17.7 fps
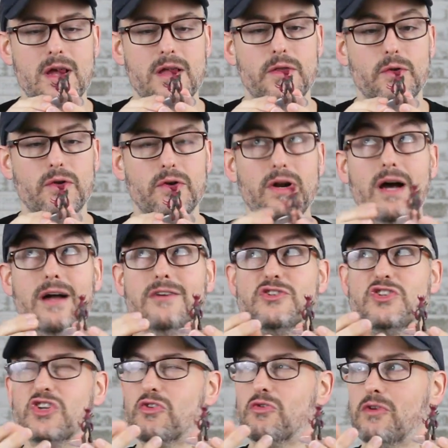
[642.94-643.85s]
though they're
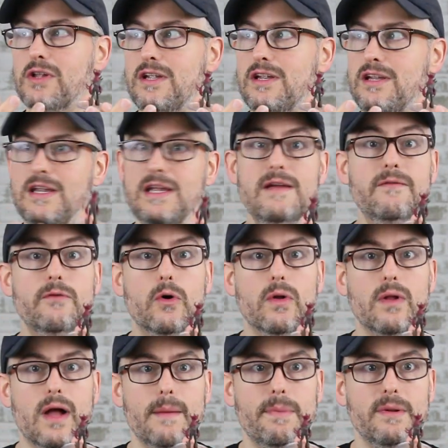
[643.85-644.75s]
not generally
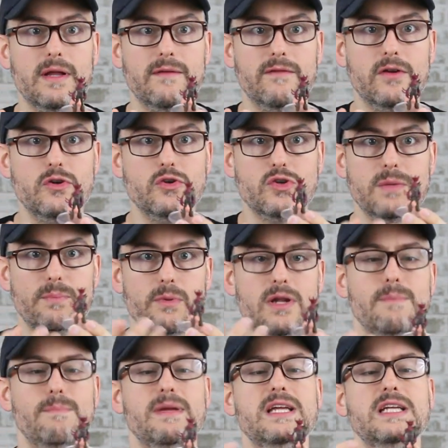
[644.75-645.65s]
evil, I believe. They're usually
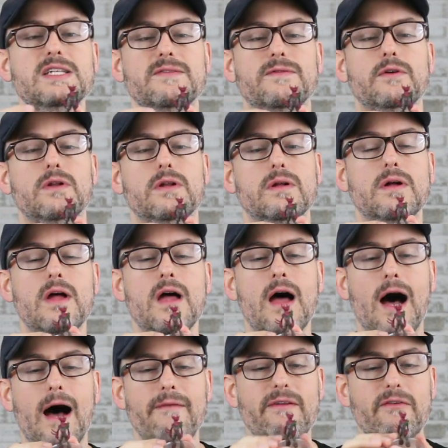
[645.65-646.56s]
pretty peaceful.
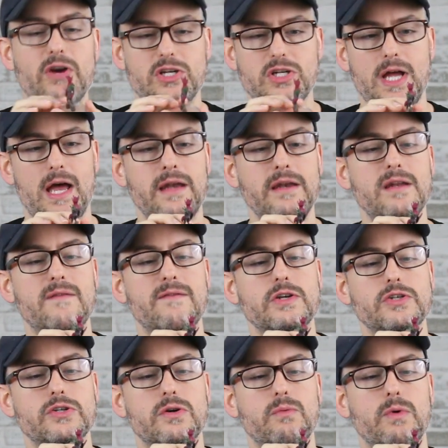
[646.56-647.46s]
I've never actually had an
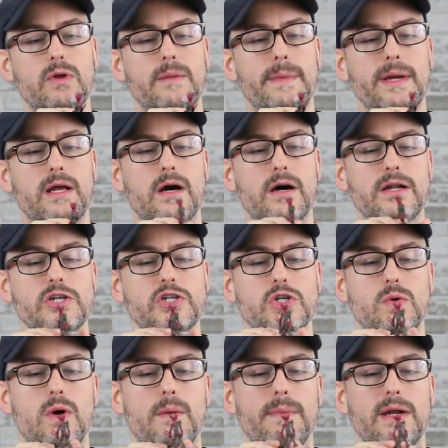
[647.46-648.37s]
adventure where the Myconids
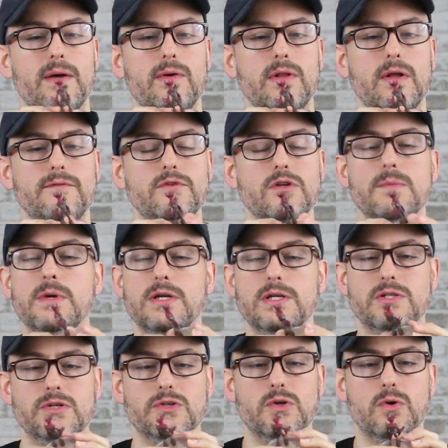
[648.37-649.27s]
show up, but I would love to
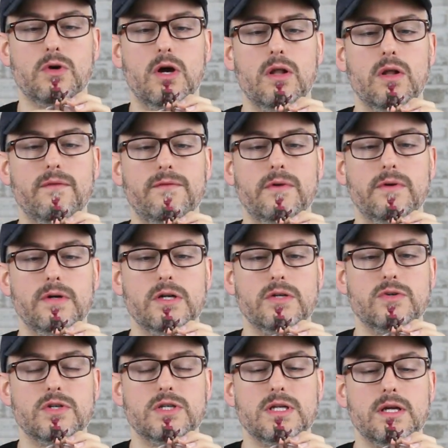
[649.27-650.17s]
because they're so colorful and
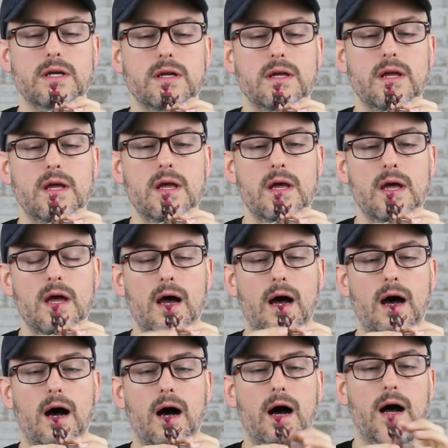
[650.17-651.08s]
interesting.
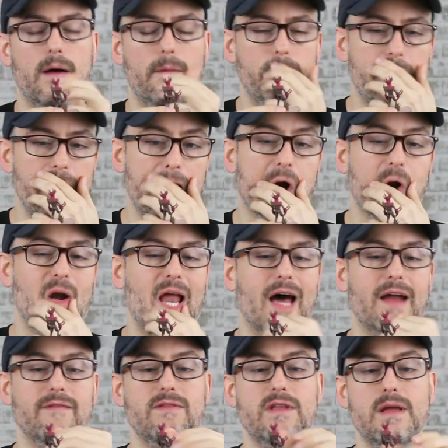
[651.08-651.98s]
They are an
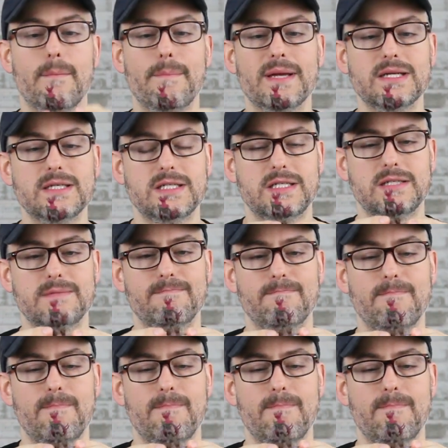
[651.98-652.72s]
Out of the Abyss,